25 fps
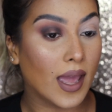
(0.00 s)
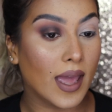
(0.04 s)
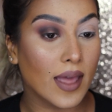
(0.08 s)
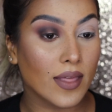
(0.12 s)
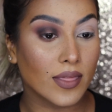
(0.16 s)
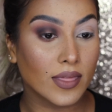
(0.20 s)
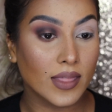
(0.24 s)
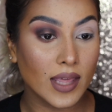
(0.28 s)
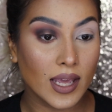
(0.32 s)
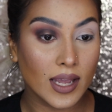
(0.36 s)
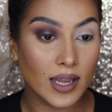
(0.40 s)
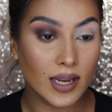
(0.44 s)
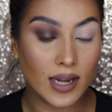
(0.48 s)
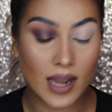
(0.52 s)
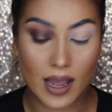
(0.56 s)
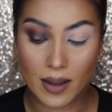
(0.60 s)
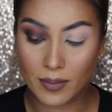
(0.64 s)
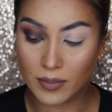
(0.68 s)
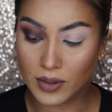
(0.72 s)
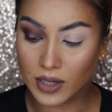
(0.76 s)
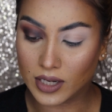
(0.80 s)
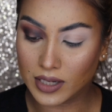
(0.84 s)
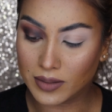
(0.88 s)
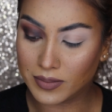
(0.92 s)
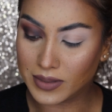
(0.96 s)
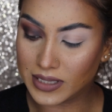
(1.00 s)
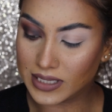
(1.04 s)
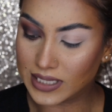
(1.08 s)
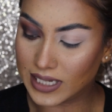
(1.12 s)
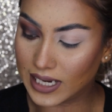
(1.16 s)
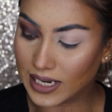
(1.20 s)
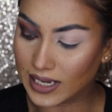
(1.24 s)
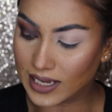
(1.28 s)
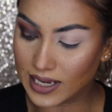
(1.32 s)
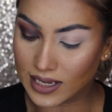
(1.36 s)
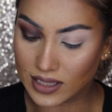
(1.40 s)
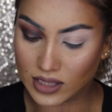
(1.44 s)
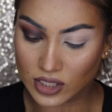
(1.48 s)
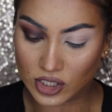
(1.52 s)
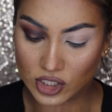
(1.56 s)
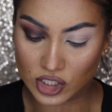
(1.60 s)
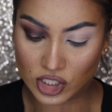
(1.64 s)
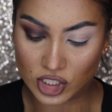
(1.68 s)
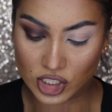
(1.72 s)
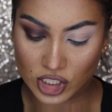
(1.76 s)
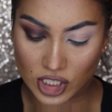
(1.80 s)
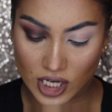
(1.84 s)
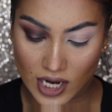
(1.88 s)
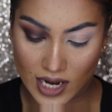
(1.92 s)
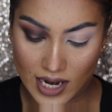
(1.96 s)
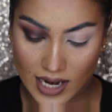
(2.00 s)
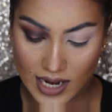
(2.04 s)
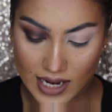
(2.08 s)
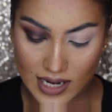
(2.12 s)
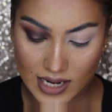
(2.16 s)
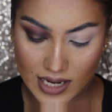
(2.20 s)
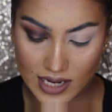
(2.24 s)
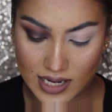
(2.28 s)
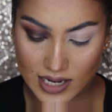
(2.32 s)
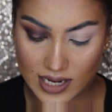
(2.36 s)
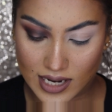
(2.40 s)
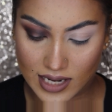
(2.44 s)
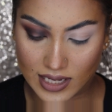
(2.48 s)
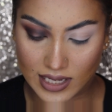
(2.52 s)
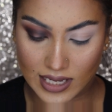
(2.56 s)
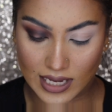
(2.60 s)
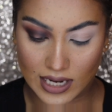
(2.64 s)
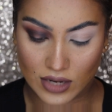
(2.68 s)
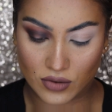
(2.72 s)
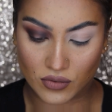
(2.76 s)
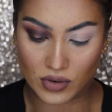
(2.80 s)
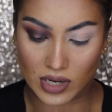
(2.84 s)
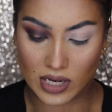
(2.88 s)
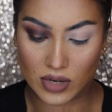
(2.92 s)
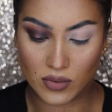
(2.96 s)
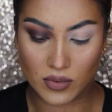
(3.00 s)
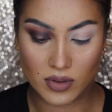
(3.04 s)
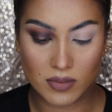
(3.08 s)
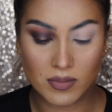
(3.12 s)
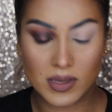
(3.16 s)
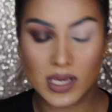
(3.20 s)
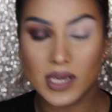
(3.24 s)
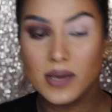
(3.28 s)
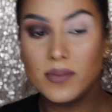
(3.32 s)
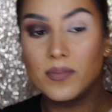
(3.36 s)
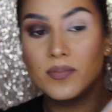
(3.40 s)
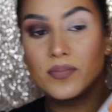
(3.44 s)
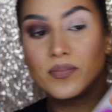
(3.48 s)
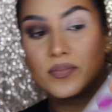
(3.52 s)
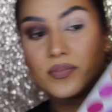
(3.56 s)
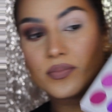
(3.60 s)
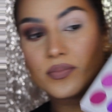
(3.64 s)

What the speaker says: And then I'm going to be taking the shade Get Ready With Me,